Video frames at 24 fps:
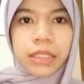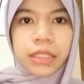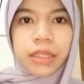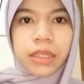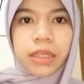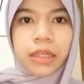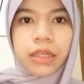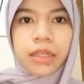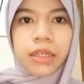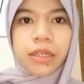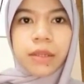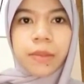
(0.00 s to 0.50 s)

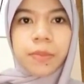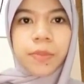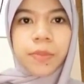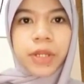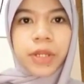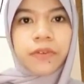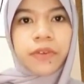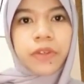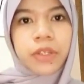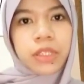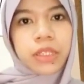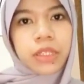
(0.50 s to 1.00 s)
the
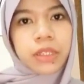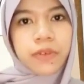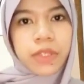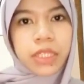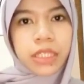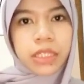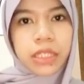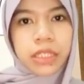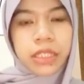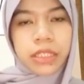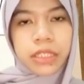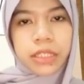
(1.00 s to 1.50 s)
peripheral
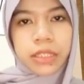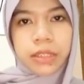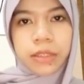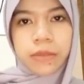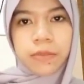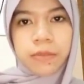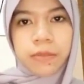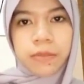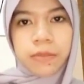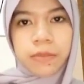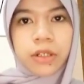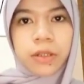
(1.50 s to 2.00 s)
nervous
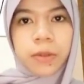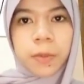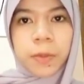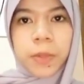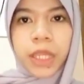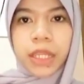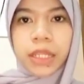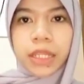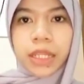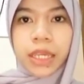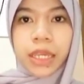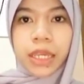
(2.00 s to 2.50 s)
system, or
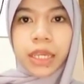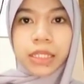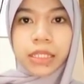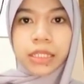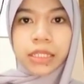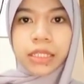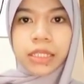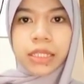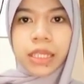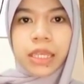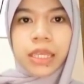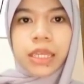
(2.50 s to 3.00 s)

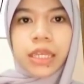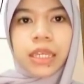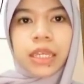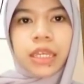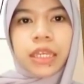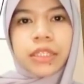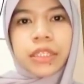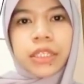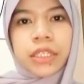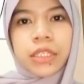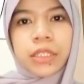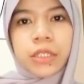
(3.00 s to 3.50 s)
PNS,
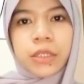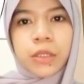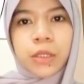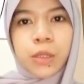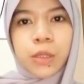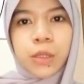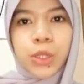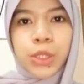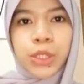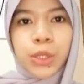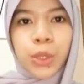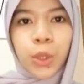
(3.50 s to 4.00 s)
it
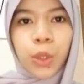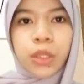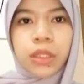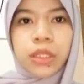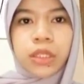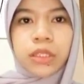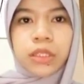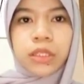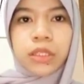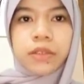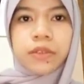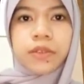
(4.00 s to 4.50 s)
includes all
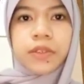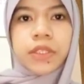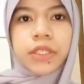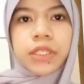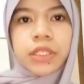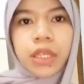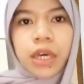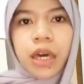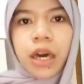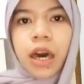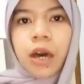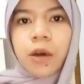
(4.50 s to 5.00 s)
the
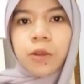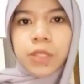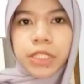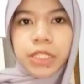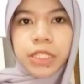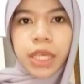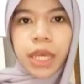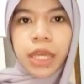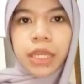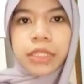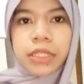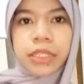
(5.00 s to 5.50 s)
nerves
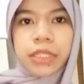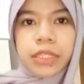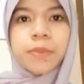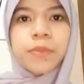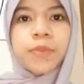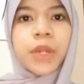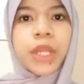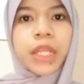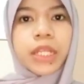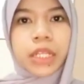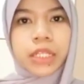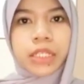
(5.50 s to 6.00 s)
outside the
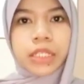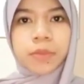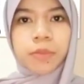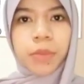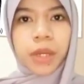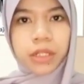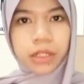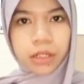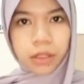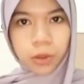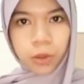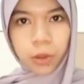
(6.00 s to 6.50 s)
brain and
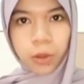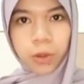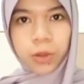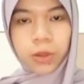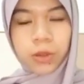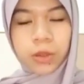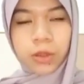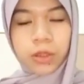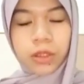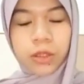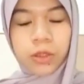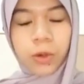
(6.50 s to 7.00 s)
spinal
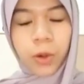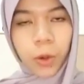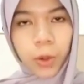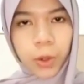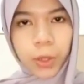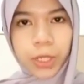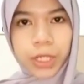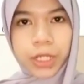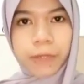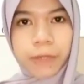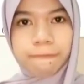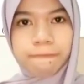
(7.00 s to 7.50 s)

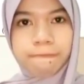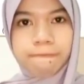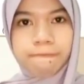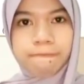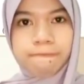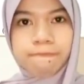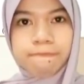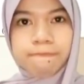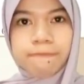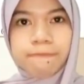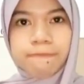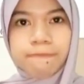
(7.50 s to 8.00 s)
cord.
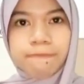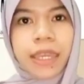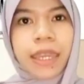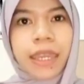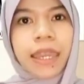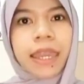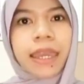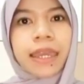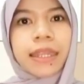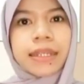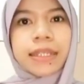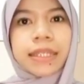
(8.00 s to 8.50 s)

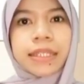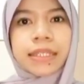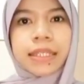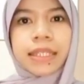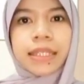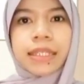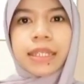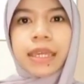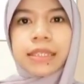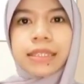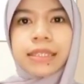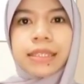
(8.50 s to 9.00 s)
And it
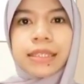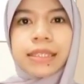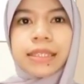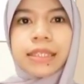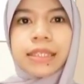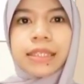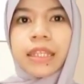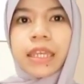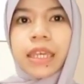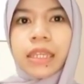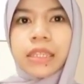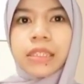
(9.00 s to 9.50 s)
connects the
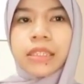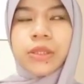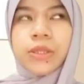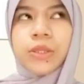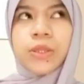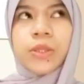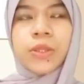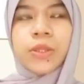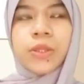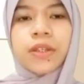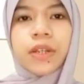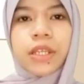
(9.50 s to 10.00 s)
CNS
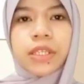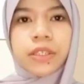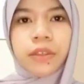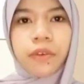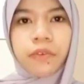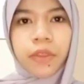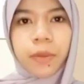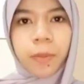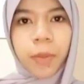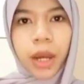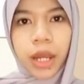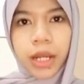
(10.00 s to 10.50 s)
to the rest
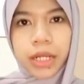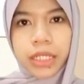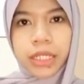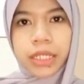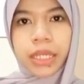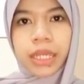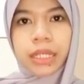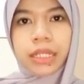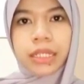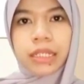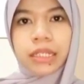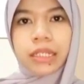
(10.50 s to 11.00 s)
of the
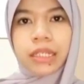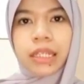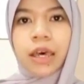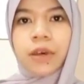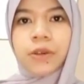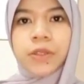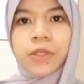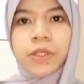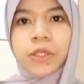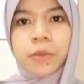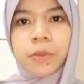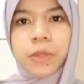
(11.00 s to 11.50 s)
body and
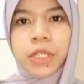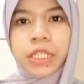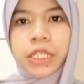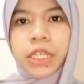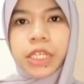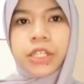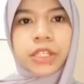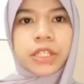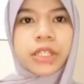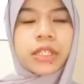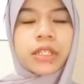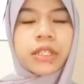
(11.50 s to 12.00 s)
allows
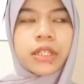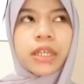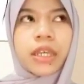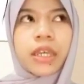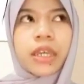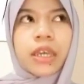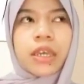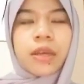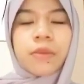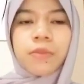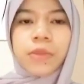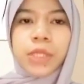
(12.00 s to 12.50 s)
communication
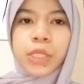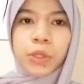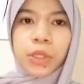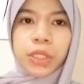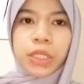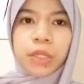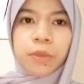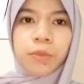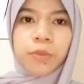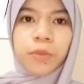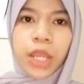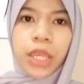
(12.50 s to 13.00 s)

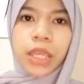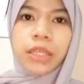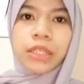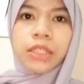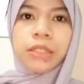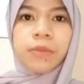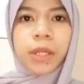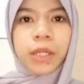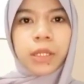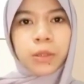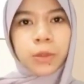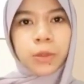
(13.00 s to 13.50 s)
between the brain,
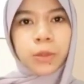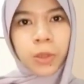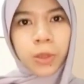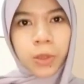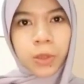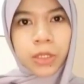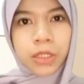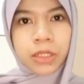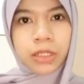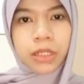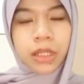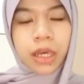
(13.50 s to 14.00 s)
spinal
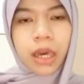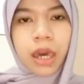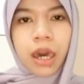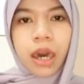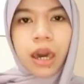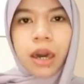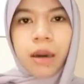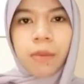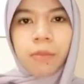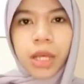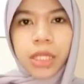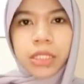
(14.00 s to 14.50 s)
cord,
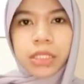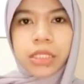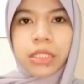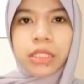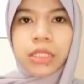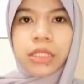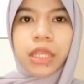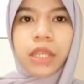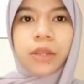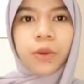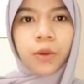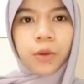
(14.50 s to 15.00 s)

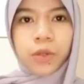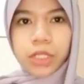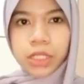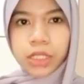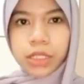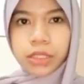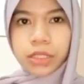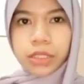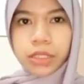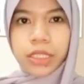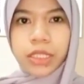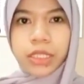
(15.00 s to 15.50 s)
muscles, and
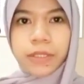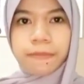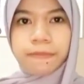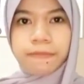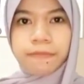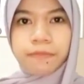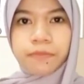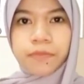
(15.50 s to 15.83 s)
organs.